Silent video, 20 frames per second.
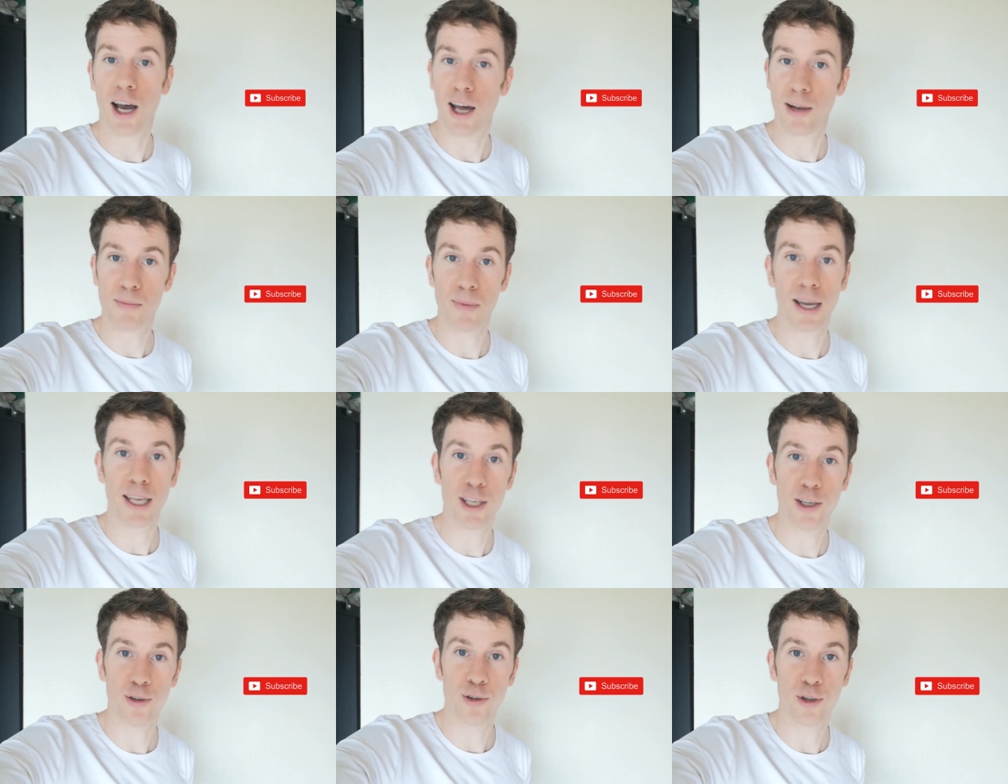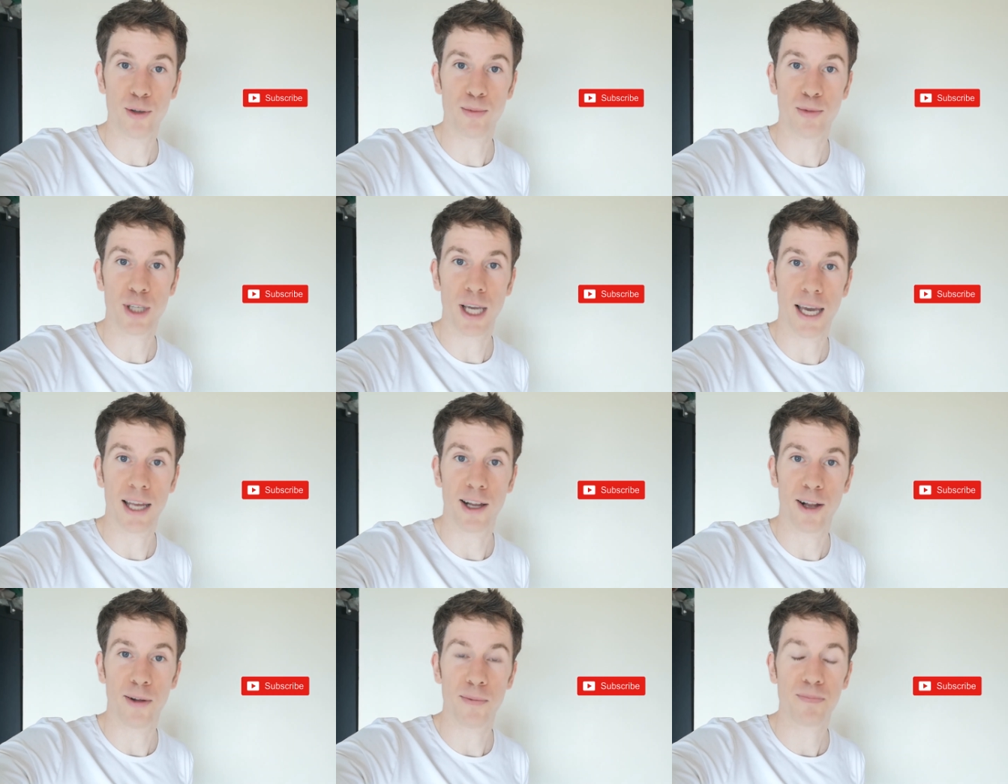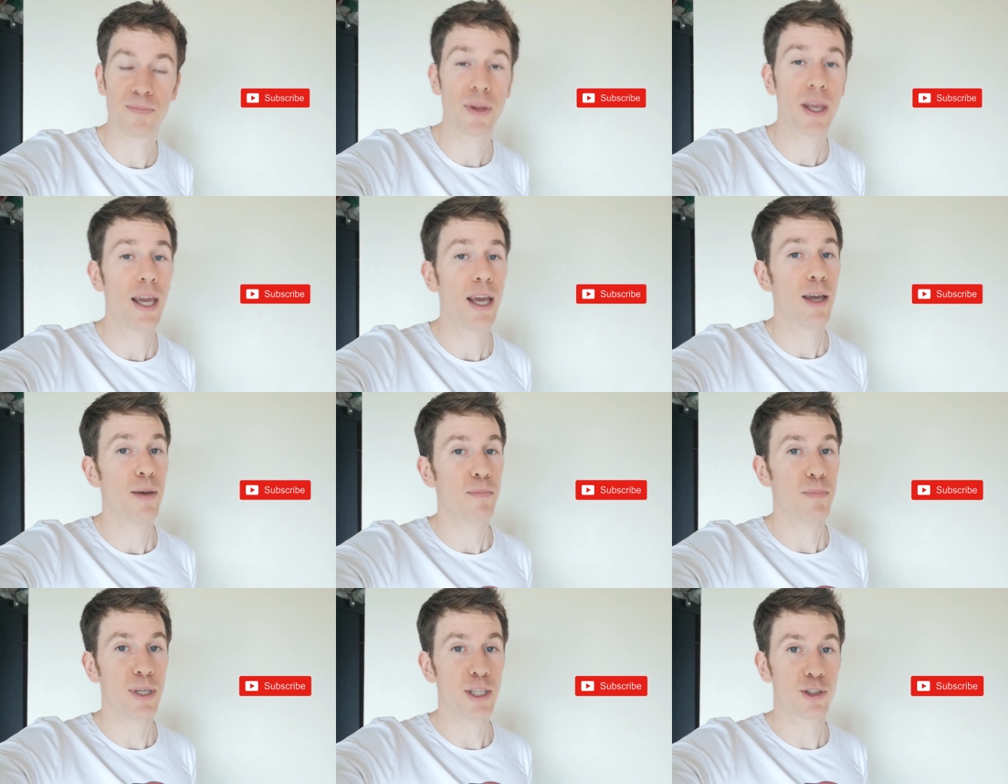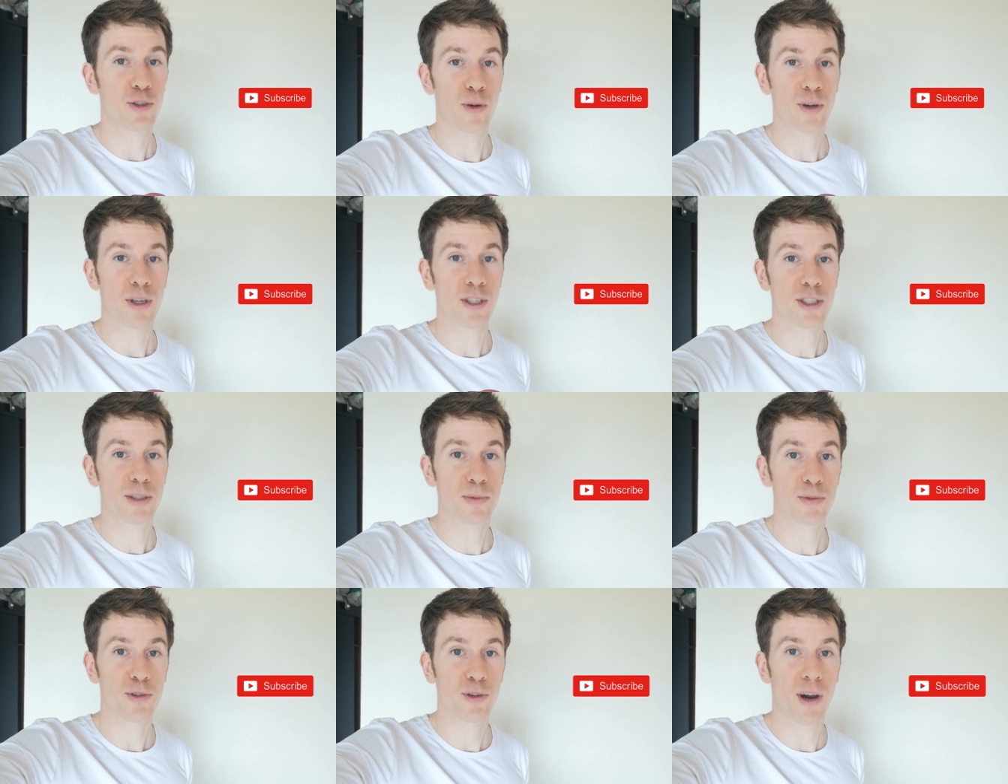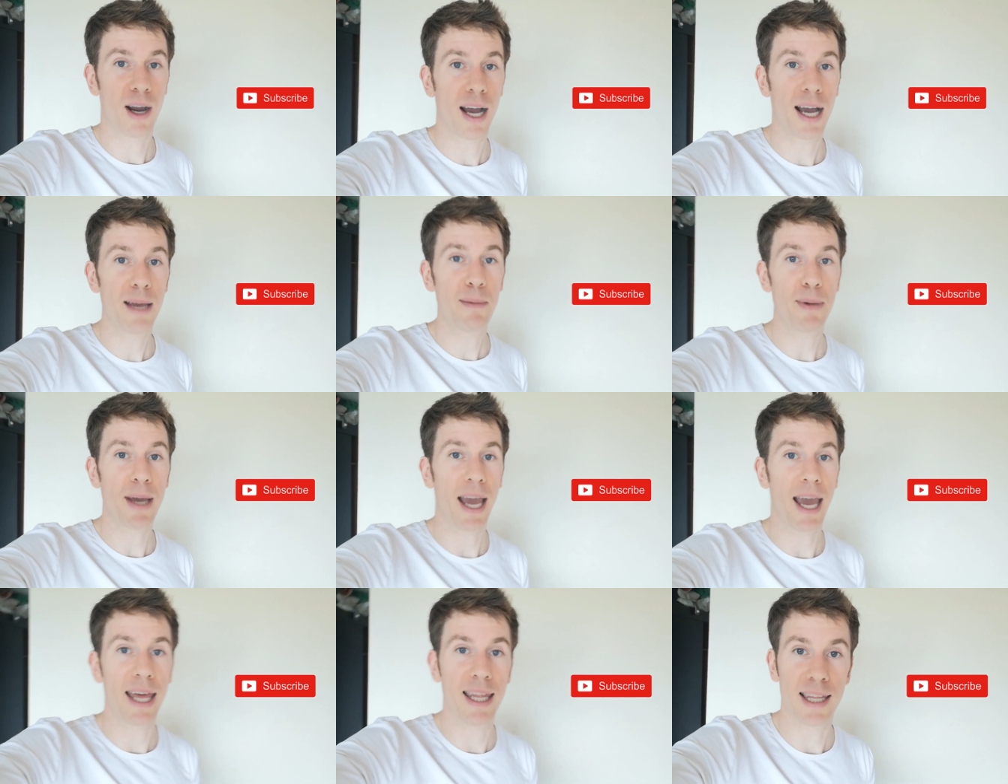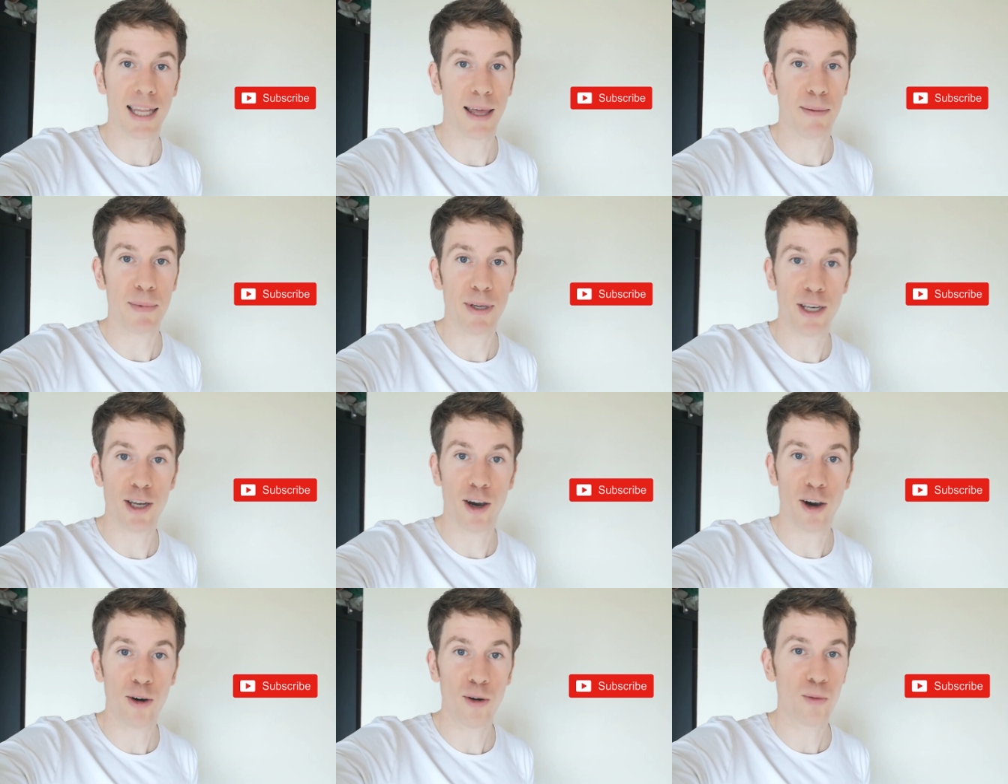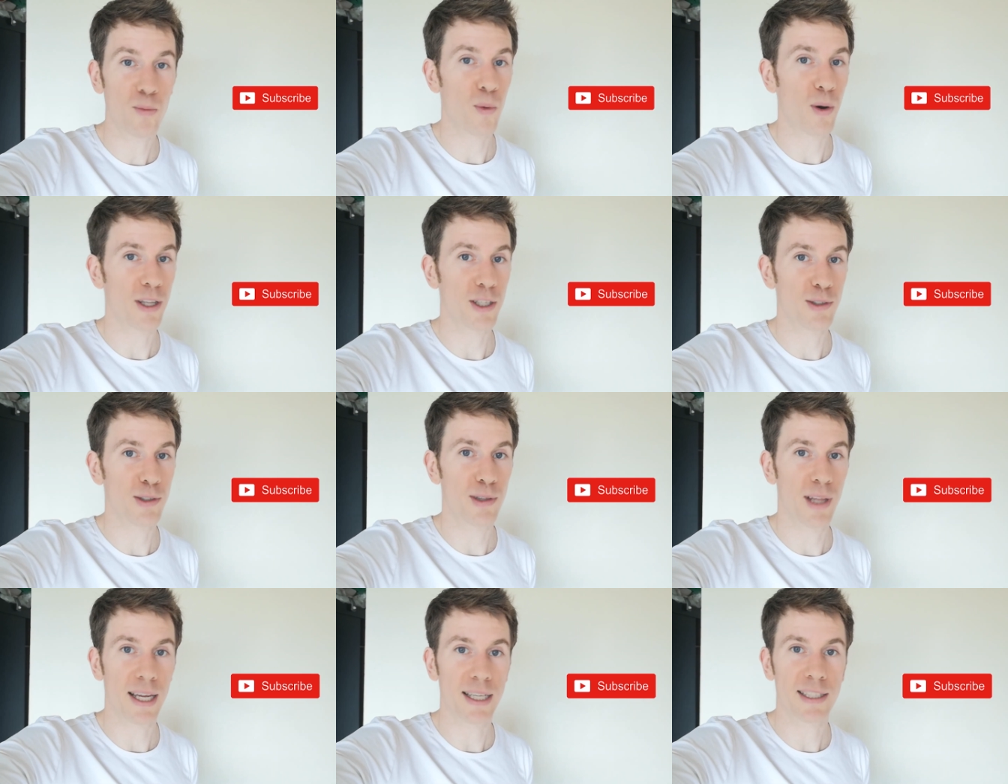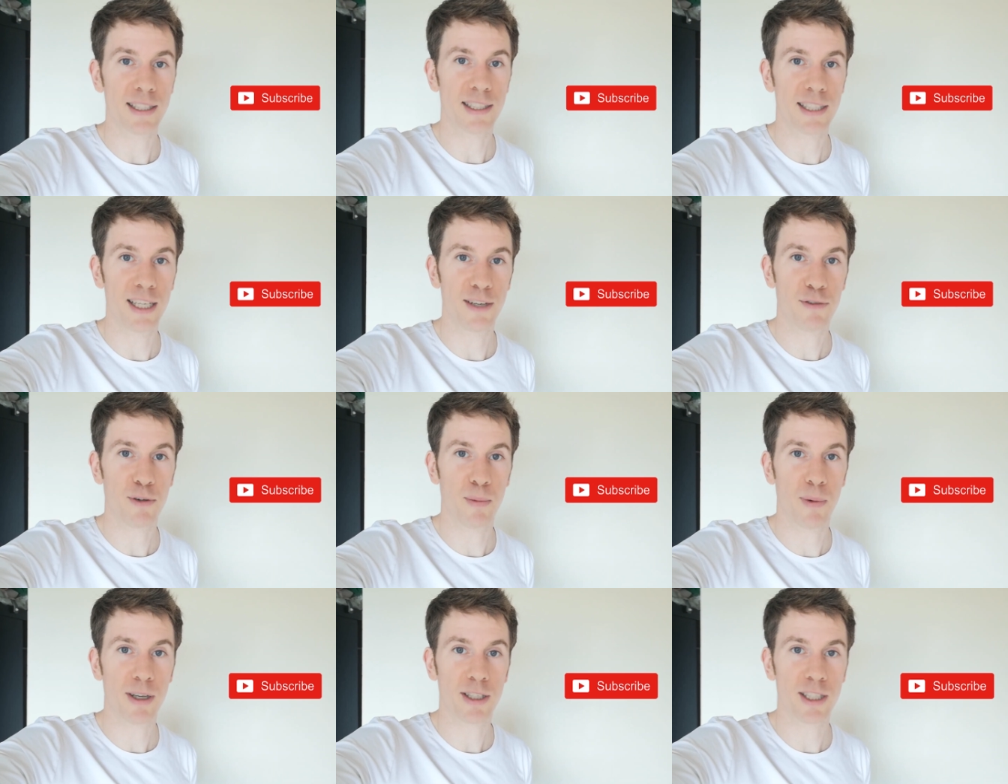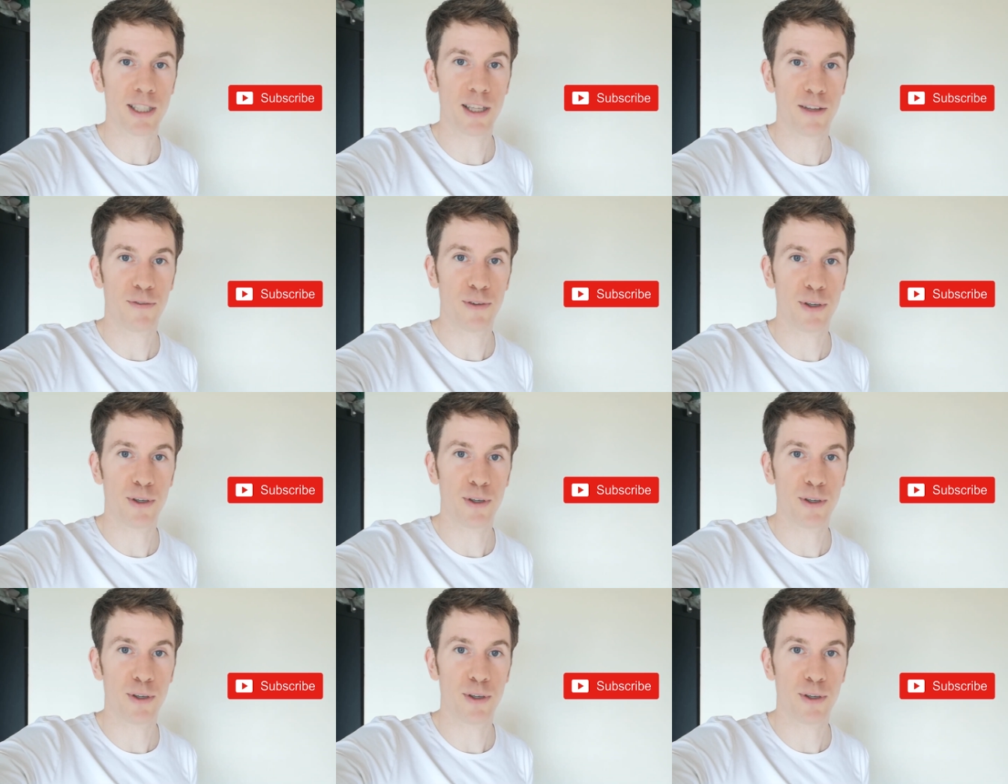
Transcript: on my youtube channel be sure to subscribe and let me know what you'd like to see from us in the